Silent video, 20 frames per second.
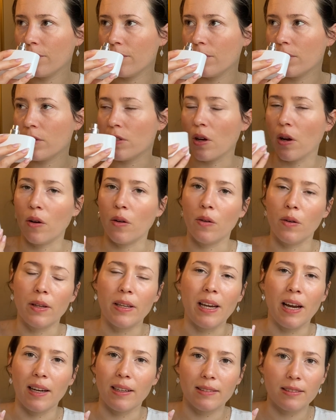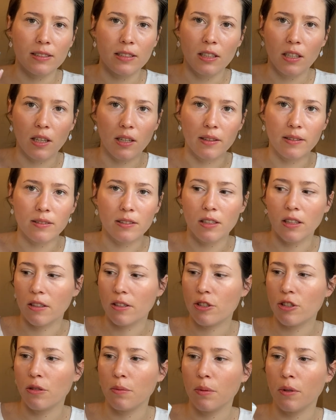So yeah, it's not a
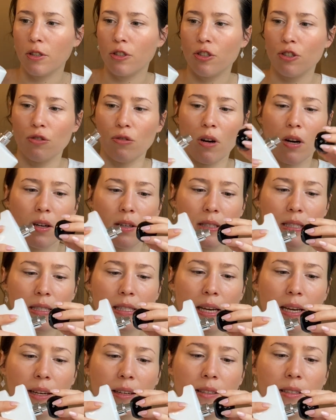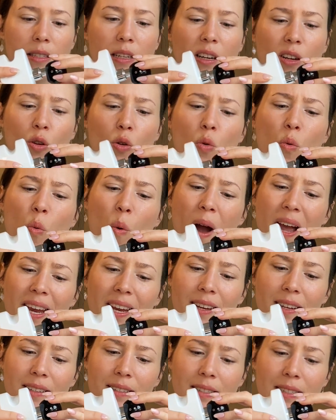super strong scent. It's not quite
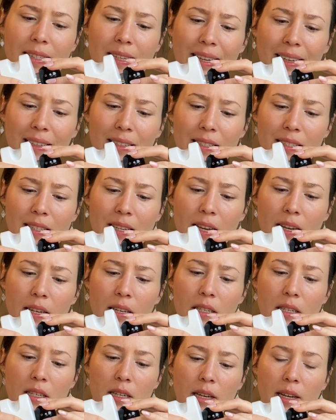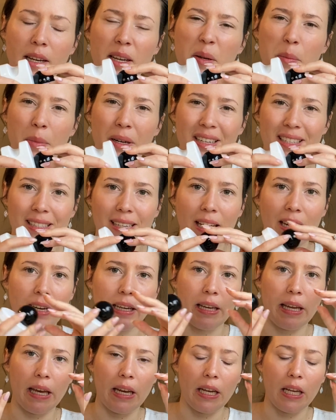a skin scent, but it's kind
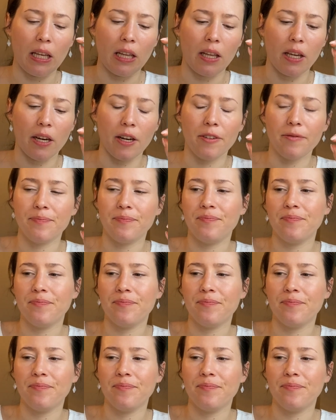of getting there.